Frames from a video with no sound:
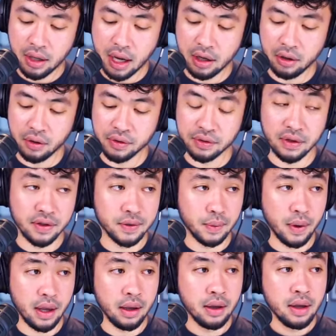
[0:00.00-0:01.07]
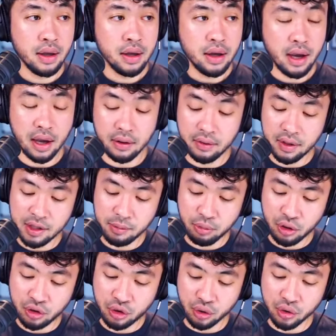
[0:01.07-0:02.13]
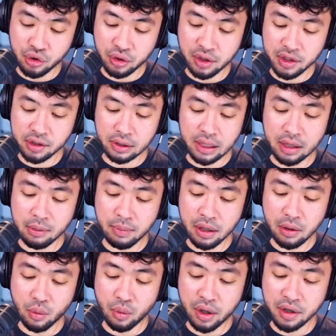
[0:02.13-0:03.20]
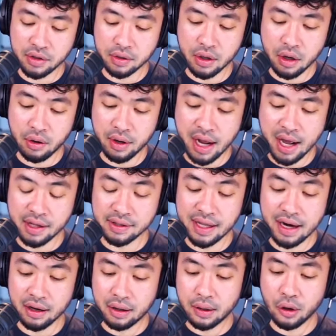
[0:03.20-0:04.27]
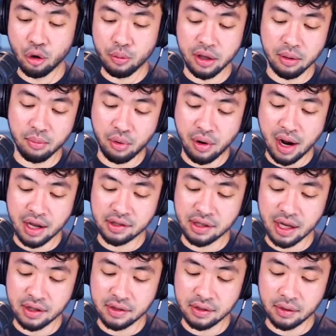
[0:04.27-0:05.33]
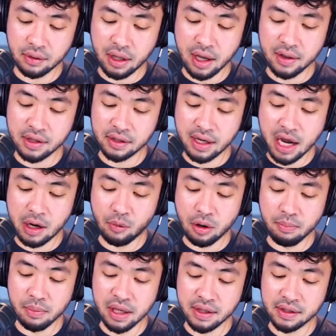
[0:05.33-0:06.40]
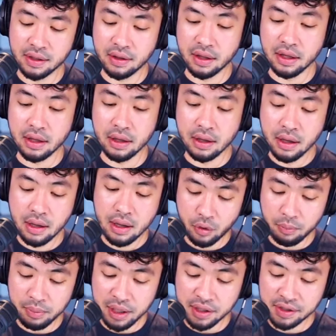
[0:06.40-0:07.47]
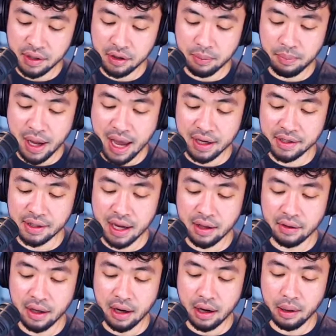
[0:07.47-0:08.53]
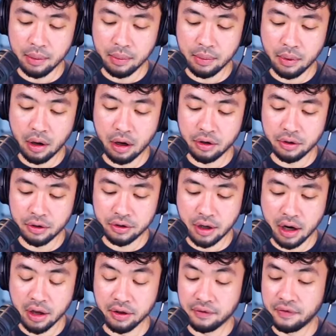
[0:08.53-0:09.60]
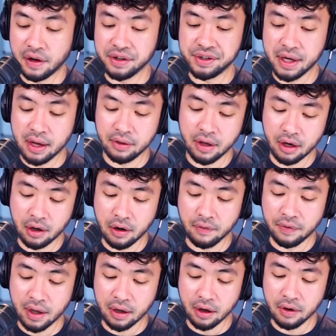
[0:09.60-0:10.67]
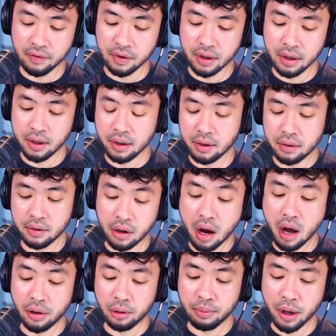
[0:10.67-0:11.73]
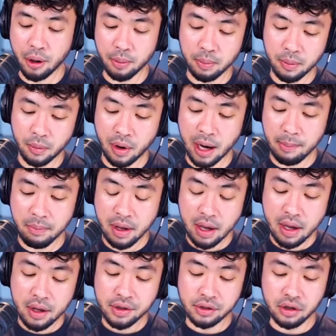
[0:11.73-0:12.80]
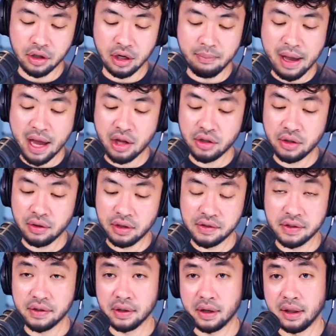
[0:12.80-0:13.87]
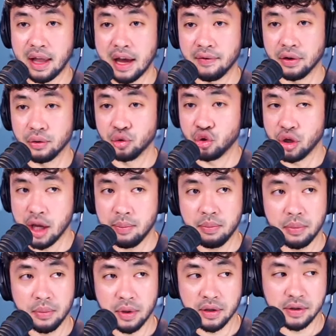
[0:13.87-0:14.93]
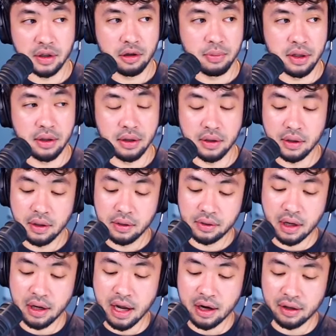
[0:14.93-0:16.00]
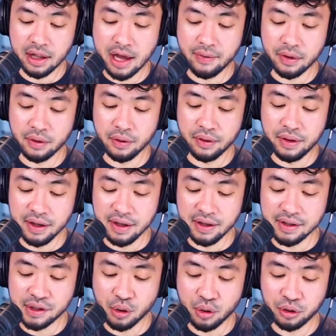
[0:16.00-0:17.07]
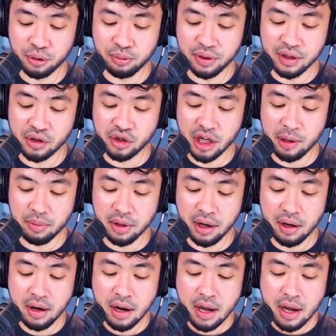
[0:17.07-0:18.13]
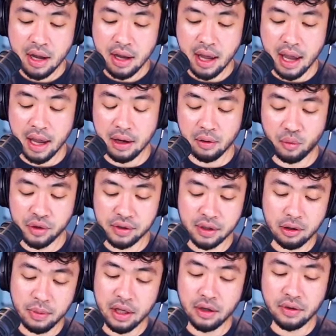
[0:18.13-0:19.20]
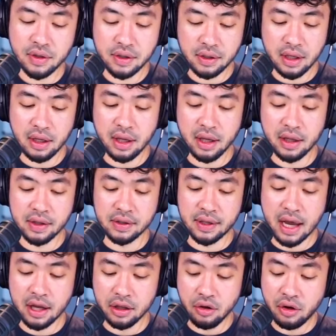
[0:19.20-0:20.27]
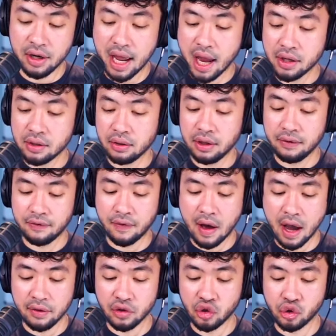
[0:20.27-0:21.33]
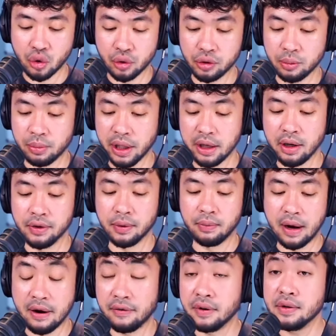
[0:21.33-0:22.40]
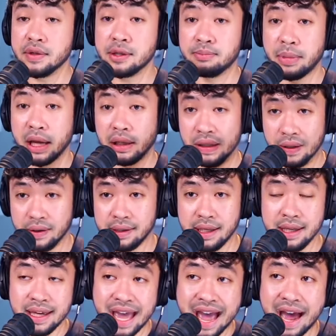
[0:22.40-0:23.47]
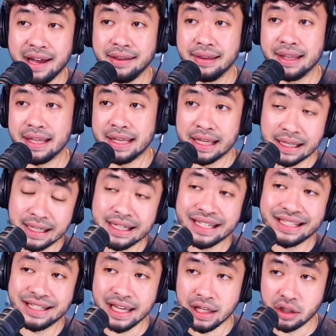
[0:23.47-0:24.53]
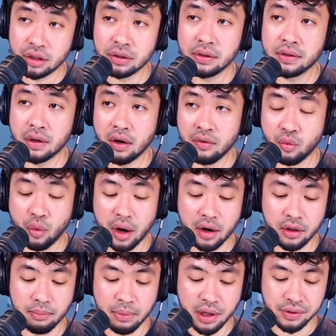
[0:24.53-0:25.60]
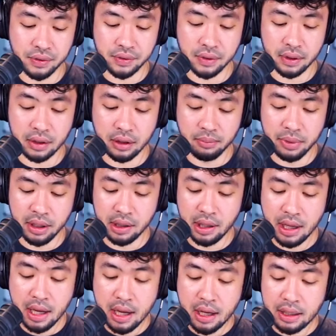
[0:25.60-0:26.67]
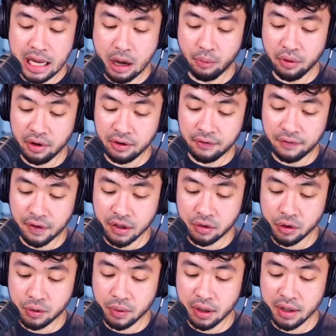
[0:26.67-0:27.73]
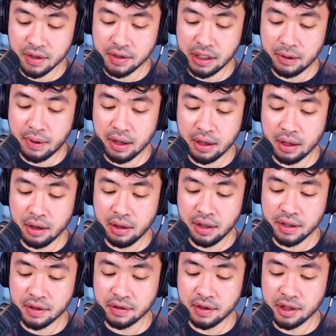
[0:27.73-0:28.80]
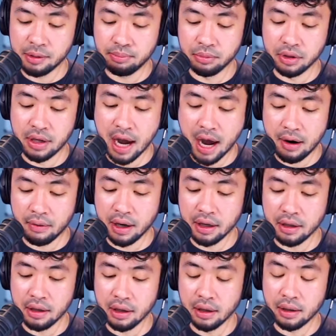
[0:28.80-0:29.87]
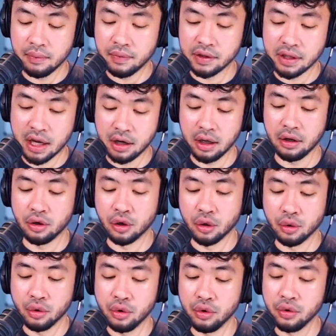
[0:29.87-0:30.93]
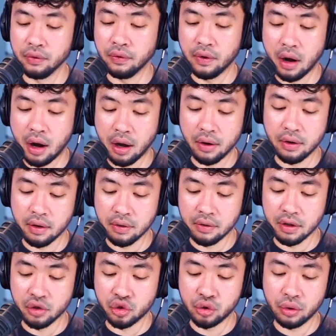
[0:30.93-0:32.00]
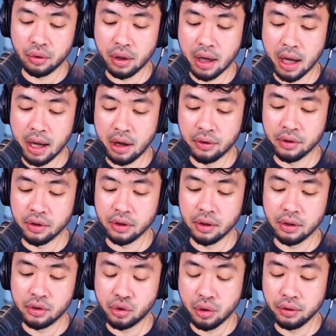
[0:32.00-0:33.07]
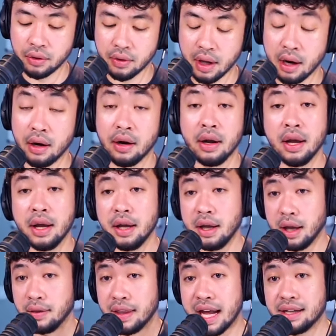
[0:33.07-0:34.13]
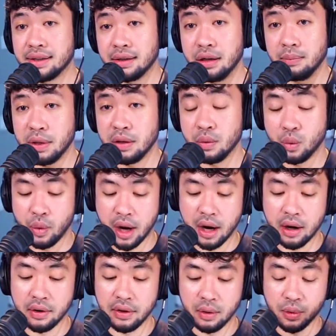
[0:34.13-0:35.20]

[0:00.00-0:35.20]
kind of goes this way. And this protrusion is going to be what is known as that acromion process. Okay, that's kind of what meets on the backside there, or sorry, on the front side there of the collarbone, right? So you can imagine this is the clavicle shape. It's going to be, sorry, not a clavicle, the shoulder blade shape there. And what's going to be interesting is that you can actually find the shoulder blade on the reference by looking at the indentations of where the muscles are going to be. Now, one of the first ones we're going to see right here is this dot right here, this kind of groove on the shoulder there. And that's going to be where